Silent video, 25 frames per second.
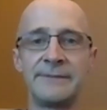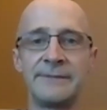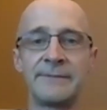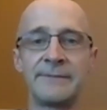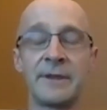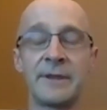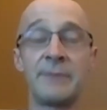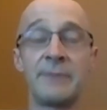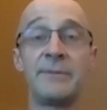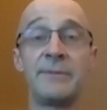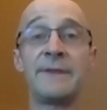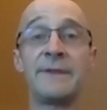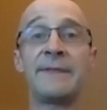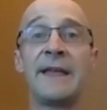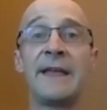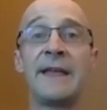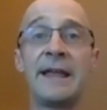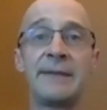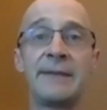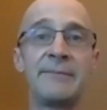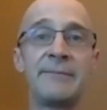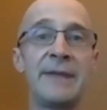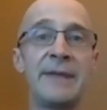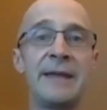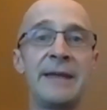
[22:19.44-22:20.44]
But
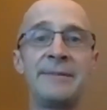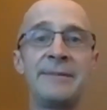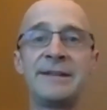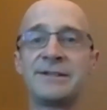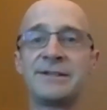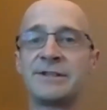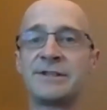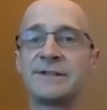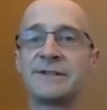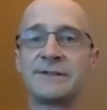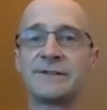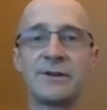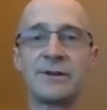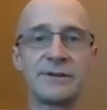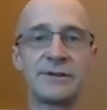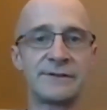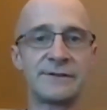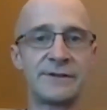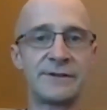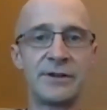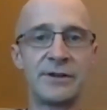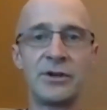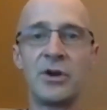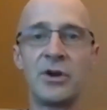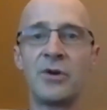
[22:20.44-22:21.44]
then maybe she starts
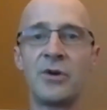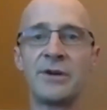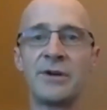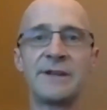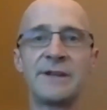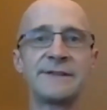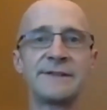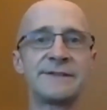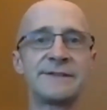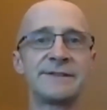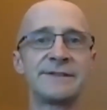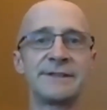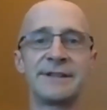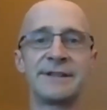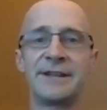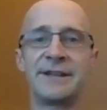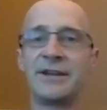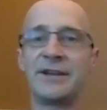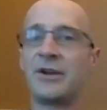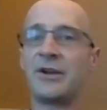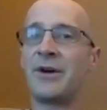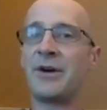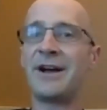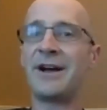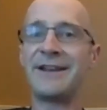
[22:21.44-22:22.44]
to notice,
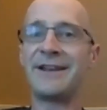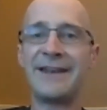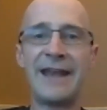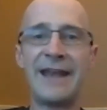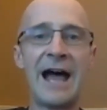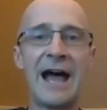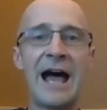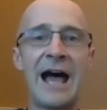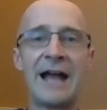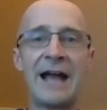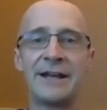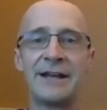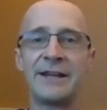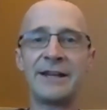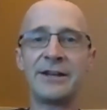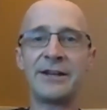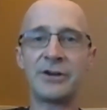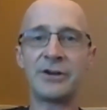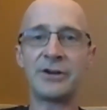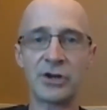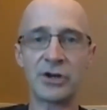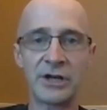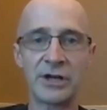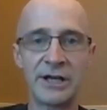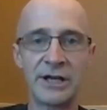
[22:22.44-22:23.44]
a knot in
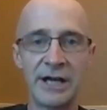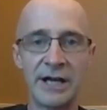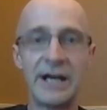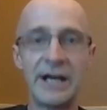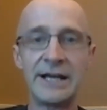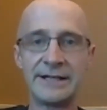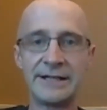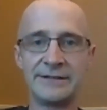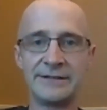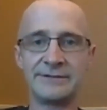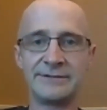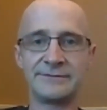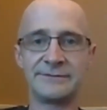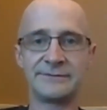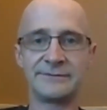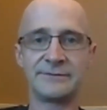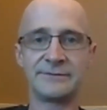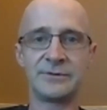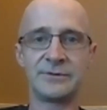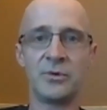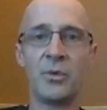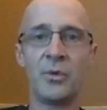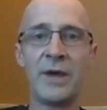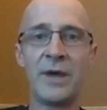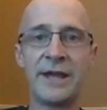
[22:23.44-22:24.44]
her gut
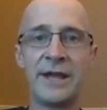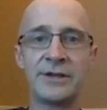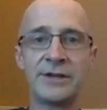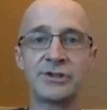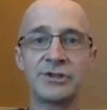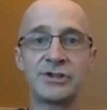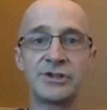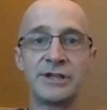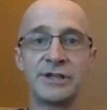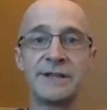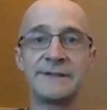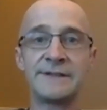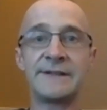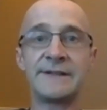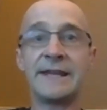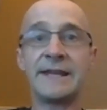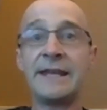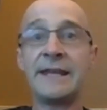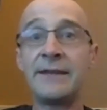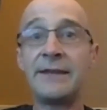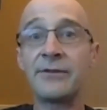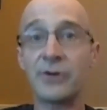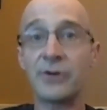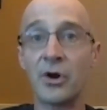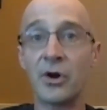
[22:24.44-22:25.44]
when she is
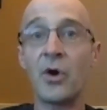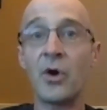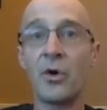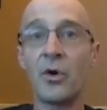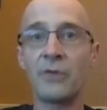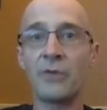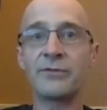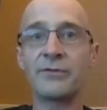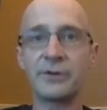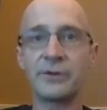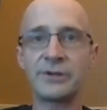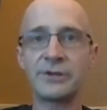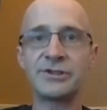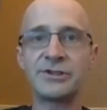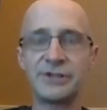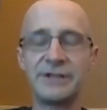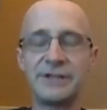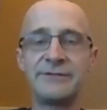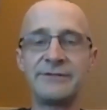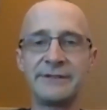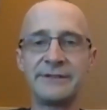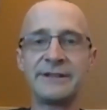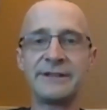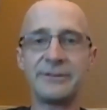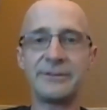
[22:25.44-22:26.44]
either
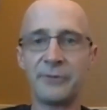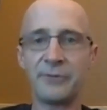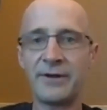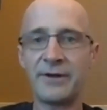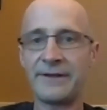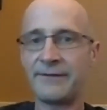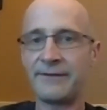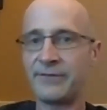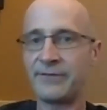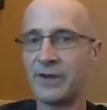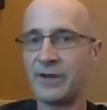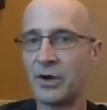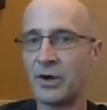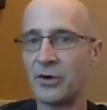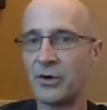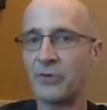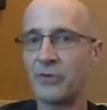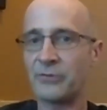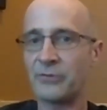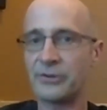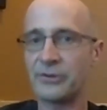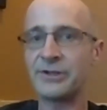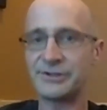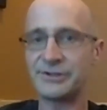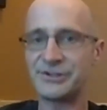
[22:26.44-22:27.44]
overachieving, if the
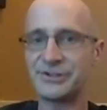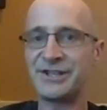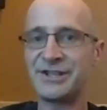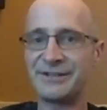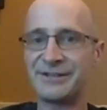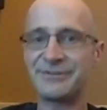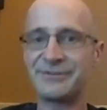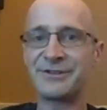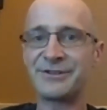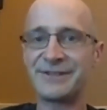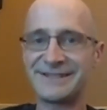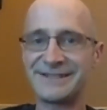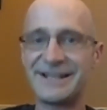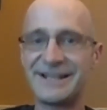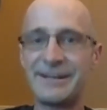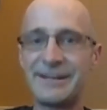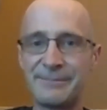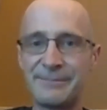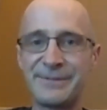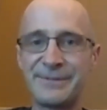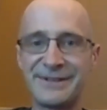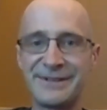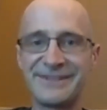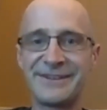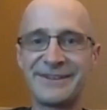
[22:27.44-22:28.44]
overachiever is up,
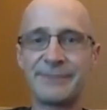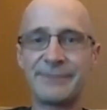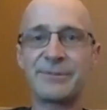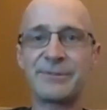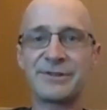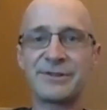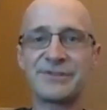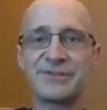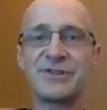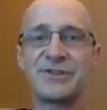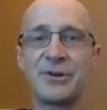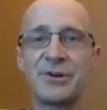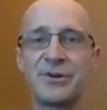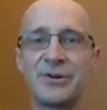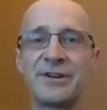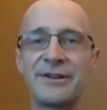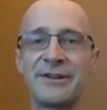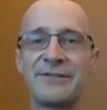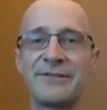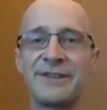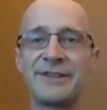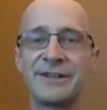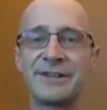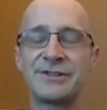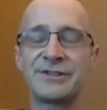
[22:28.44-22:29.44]
the persona
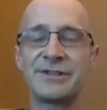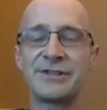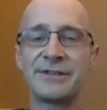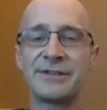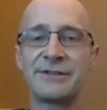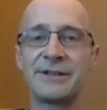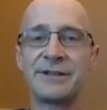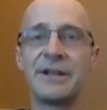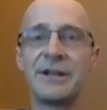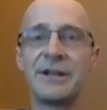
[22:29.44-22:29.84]
of the achiever,